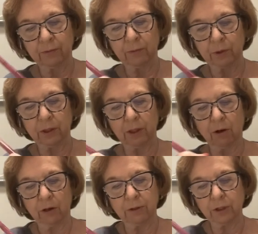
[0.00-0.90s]
with the
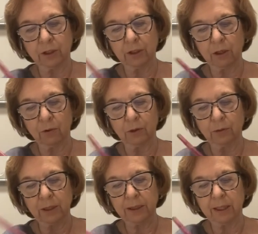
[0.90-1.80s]
orange. You can go all the
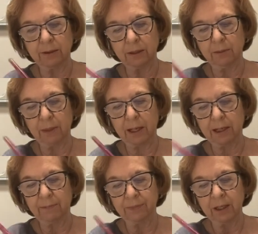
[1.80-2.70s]
way down to the
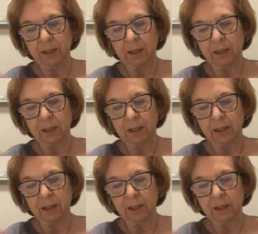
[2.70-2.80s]
bottom.